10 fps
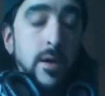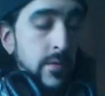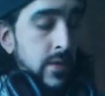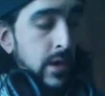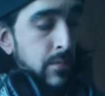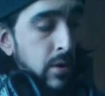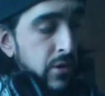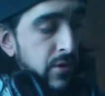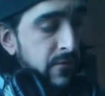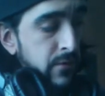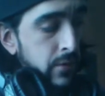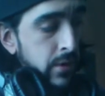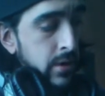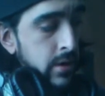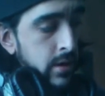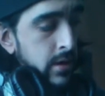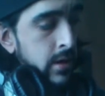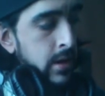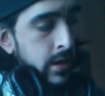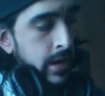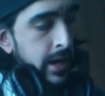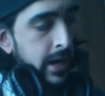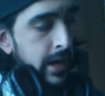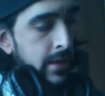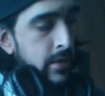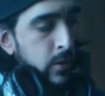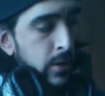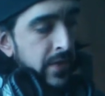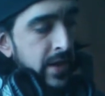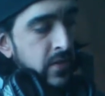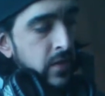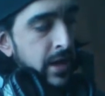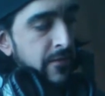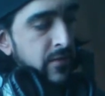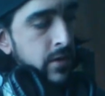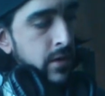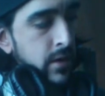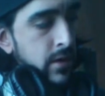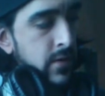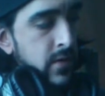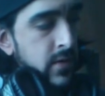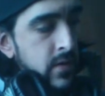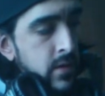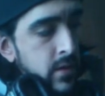the emulsion fluid, and the only thing is left is